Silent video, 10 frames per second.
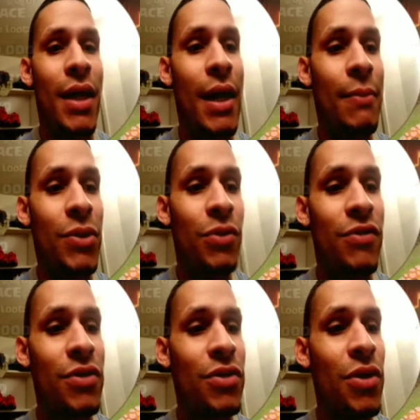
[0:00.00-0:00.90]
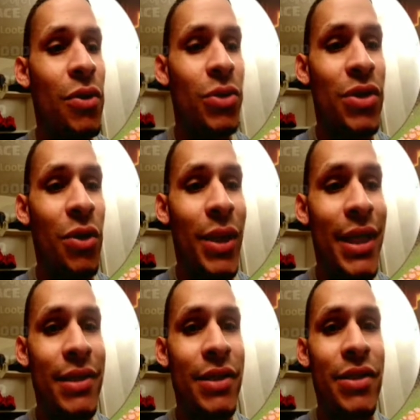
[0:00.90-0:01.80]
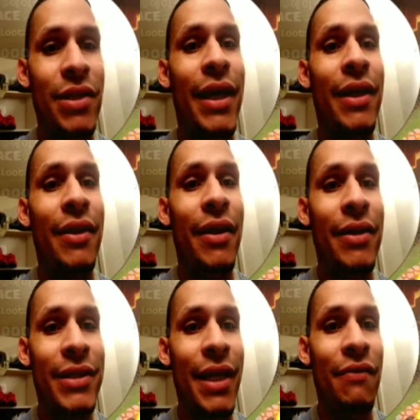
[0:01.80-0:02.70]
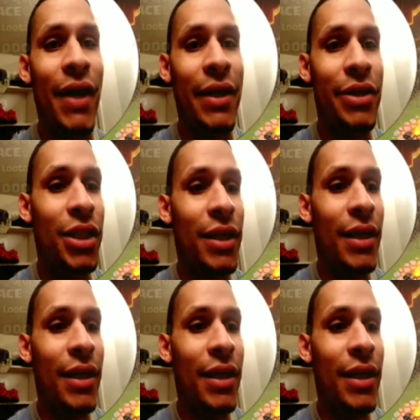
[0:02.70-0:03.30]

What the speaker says: So it was so easy just to get in there and take advantage.